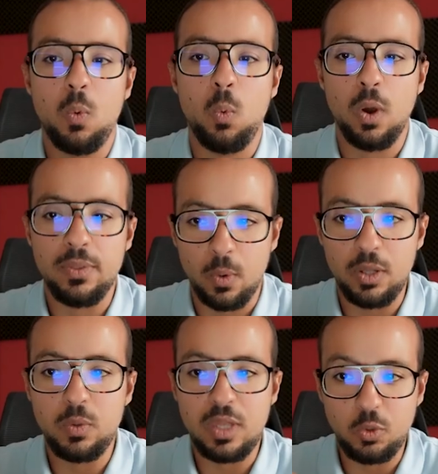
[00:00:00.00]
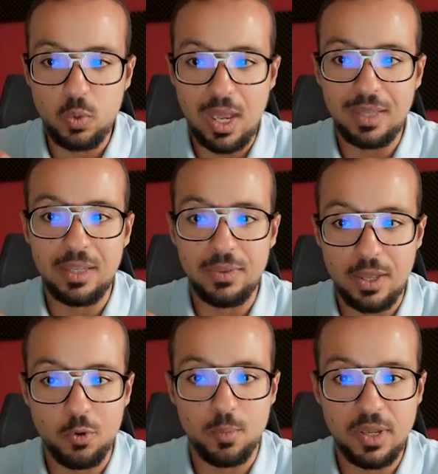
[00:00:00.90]
What, the one that we had in the
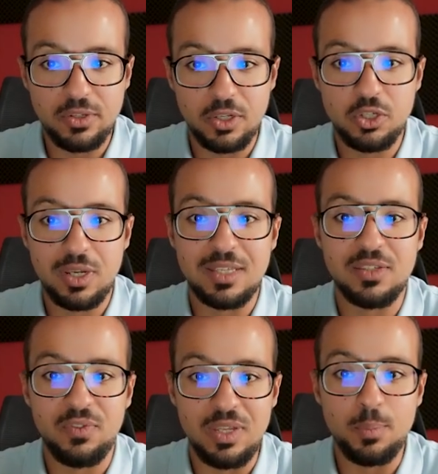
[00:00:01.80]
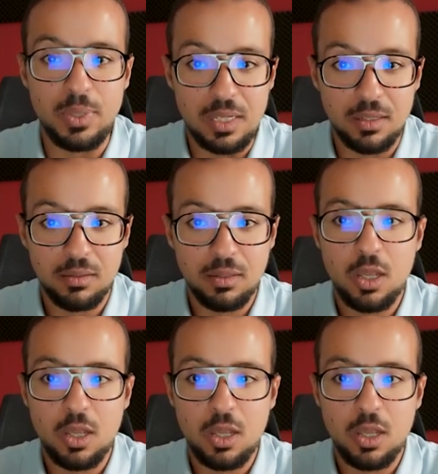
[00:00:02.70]
error message is VP.